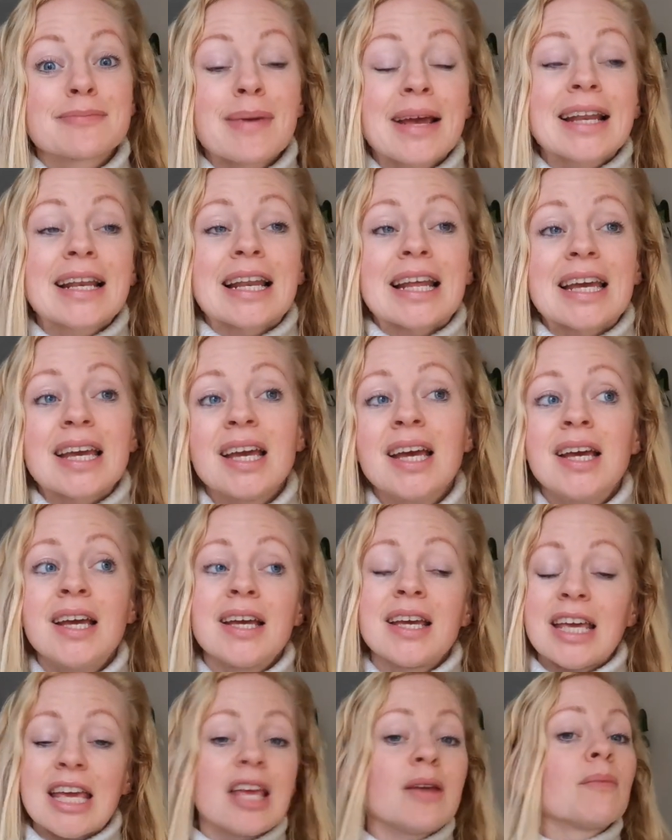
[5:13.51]
mainly
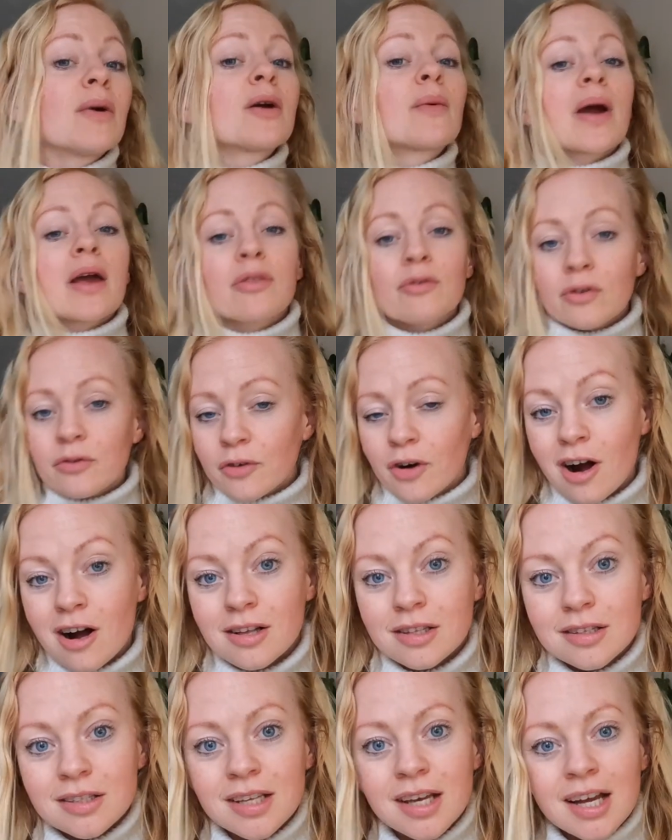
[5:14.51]
eat my way through
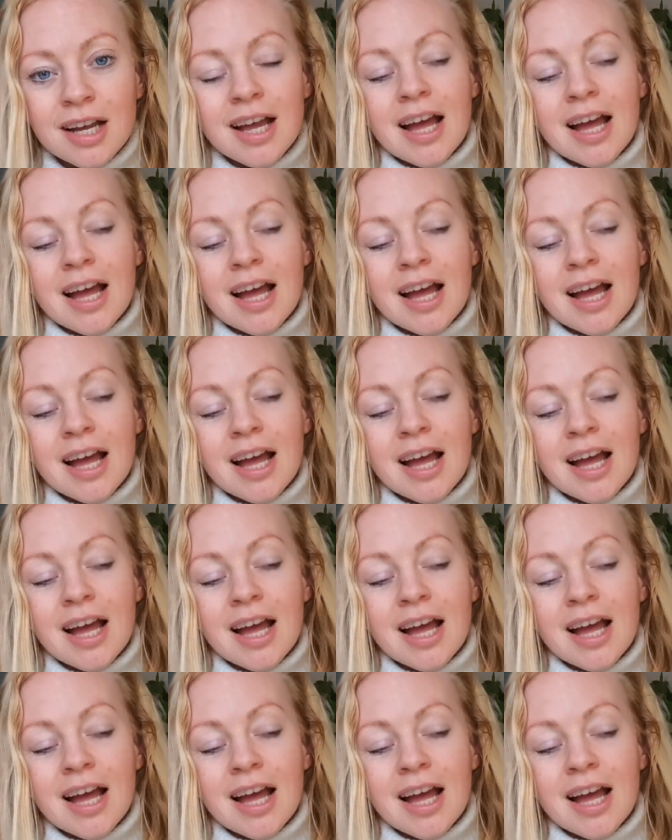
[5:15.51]
France